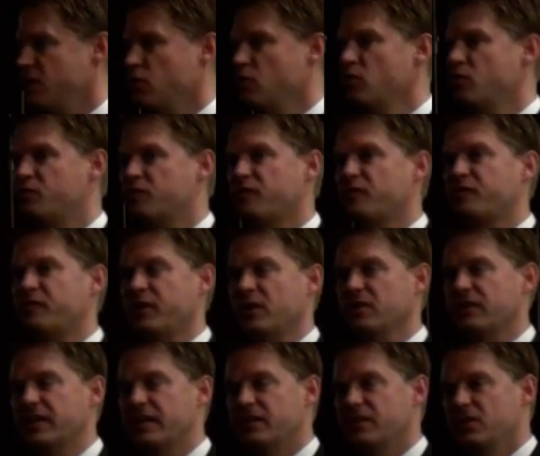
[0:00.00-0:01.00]
Who
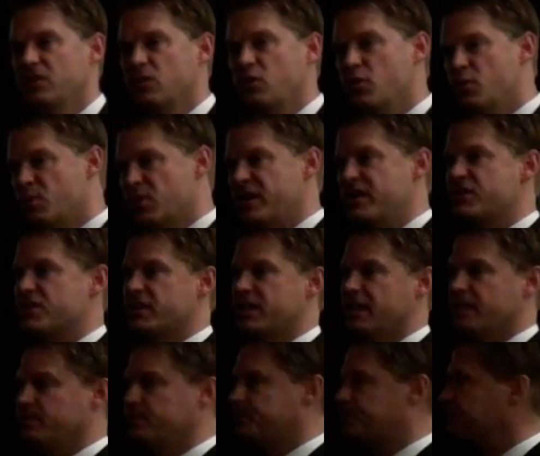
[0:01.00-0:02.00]
fulfilled it? Who breached it?